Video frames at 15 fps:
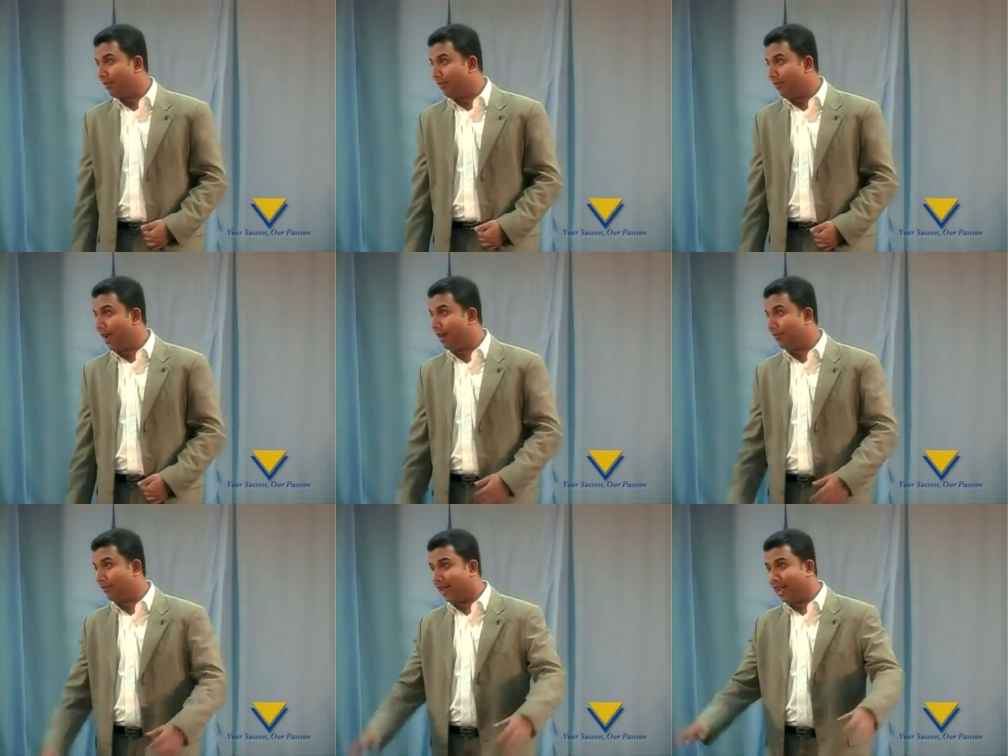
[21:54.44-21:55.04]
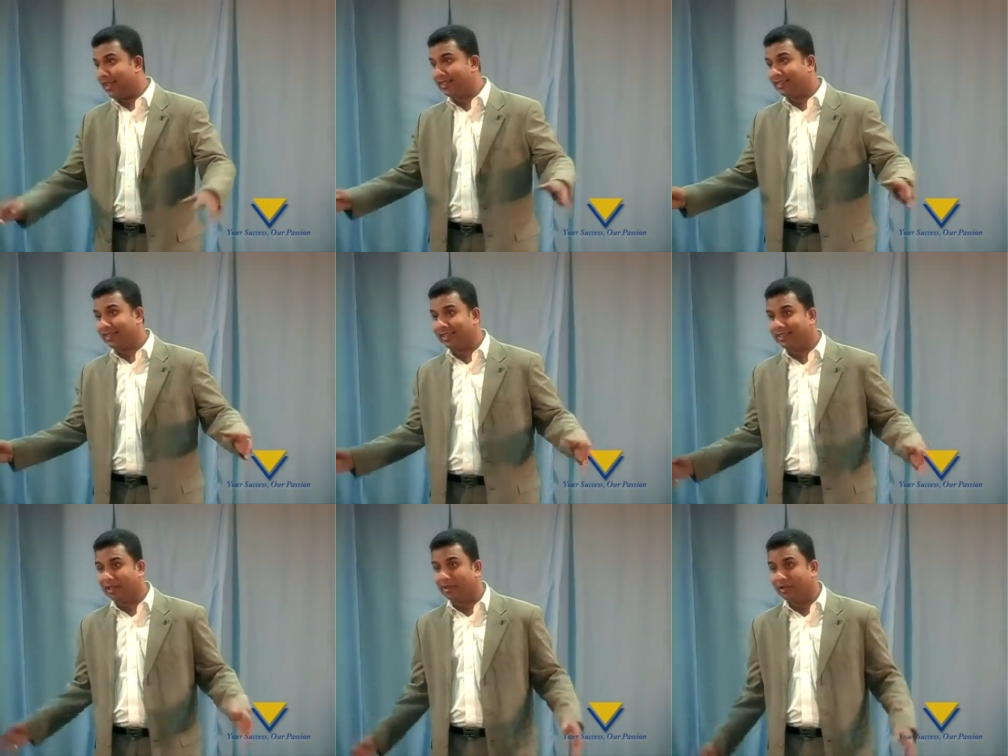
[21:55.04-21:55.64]
5 guys
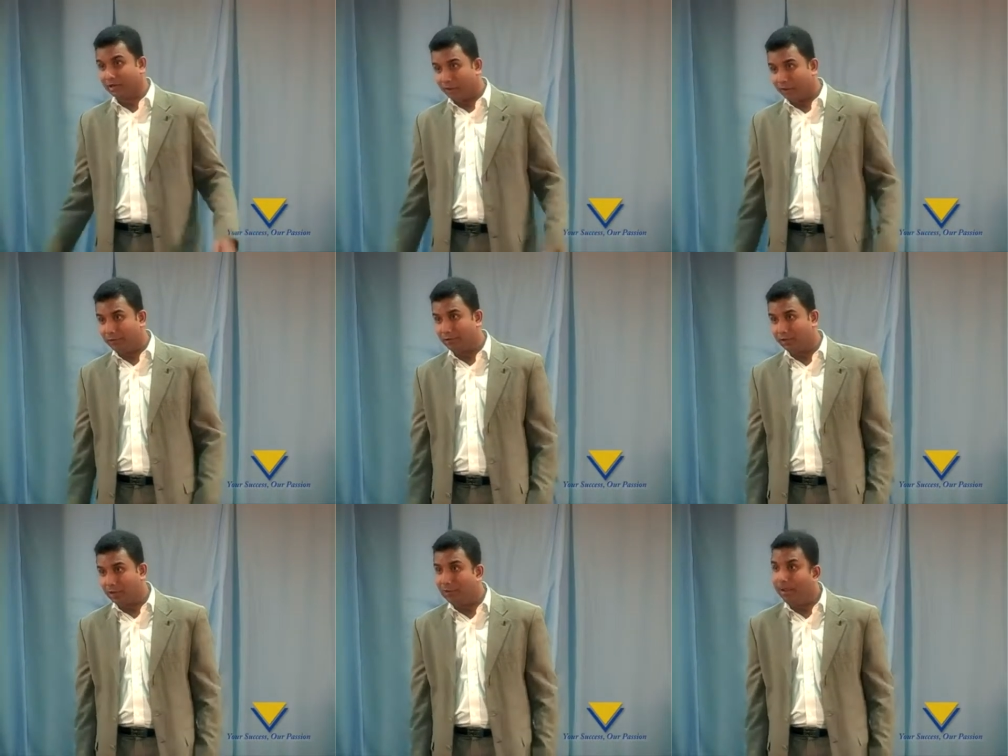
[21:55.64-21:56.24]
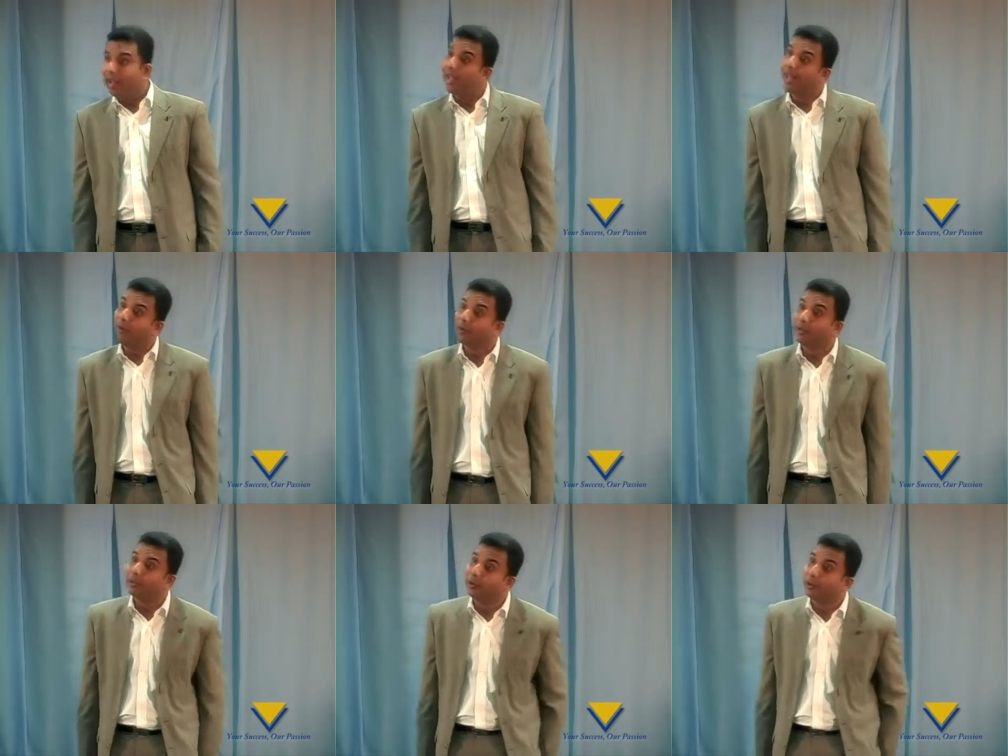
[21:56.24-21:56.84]
sitting down in the coffee shop. Hey,
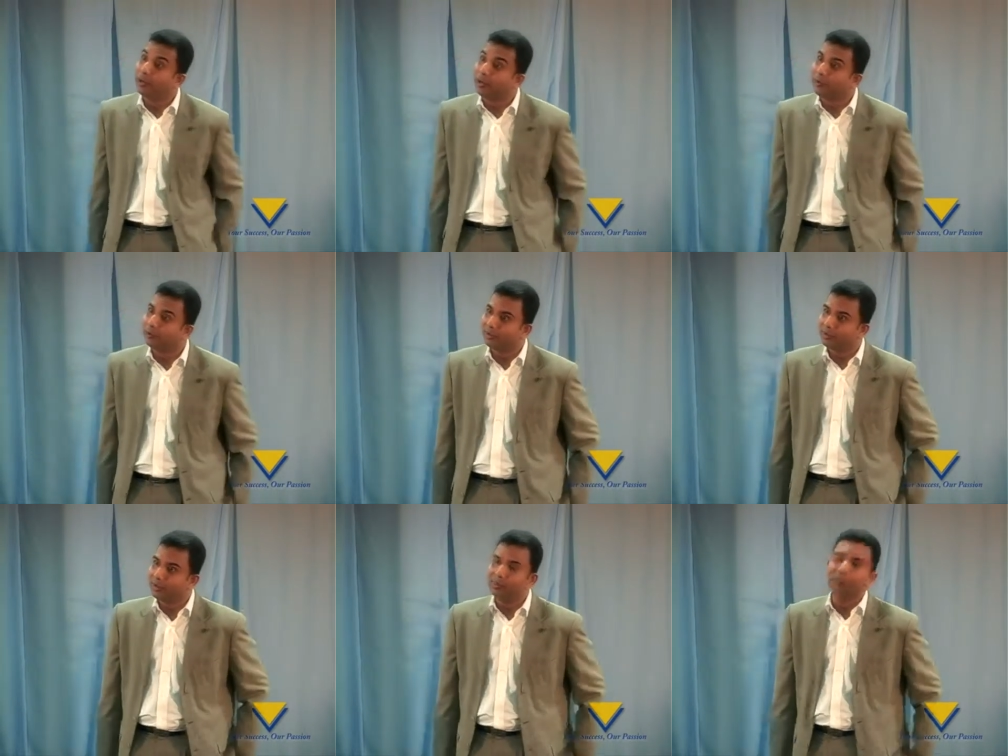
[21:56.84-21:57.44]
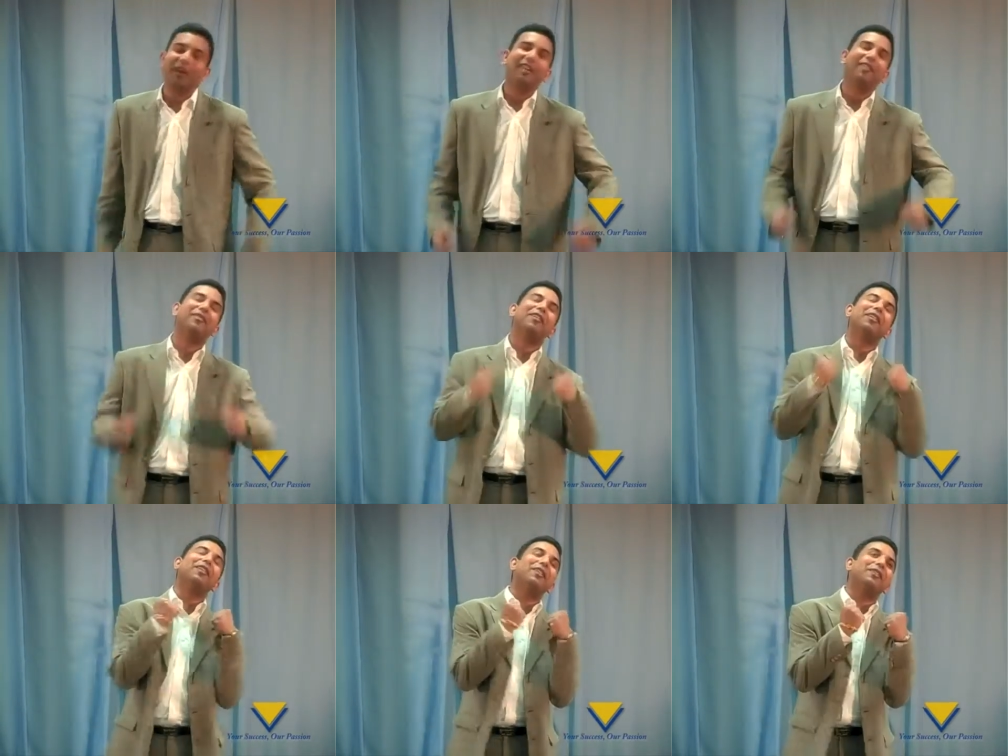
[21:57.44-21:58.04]
what's your dream? My
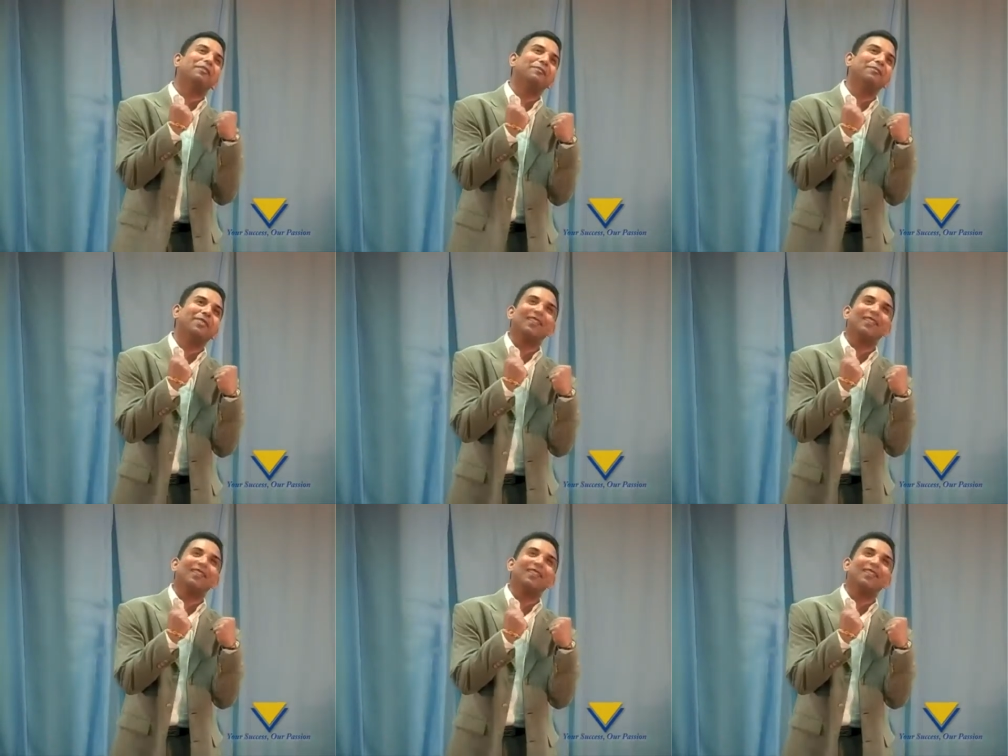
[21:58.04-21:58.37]
dream